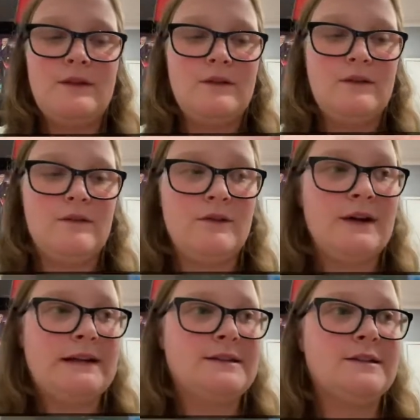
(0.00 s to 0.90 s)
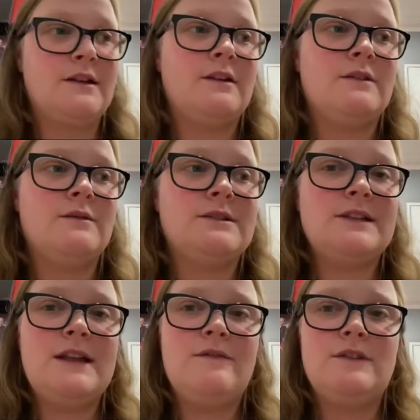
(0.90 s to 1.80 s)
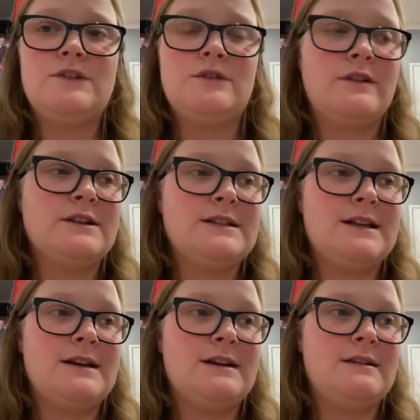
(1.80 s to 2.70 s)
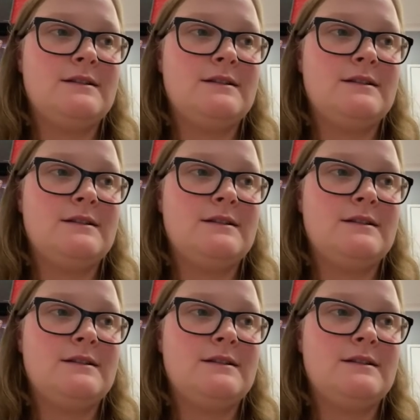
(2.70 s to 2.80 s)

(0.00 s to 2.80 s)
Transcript: Alright, so sleeve for Tauros here.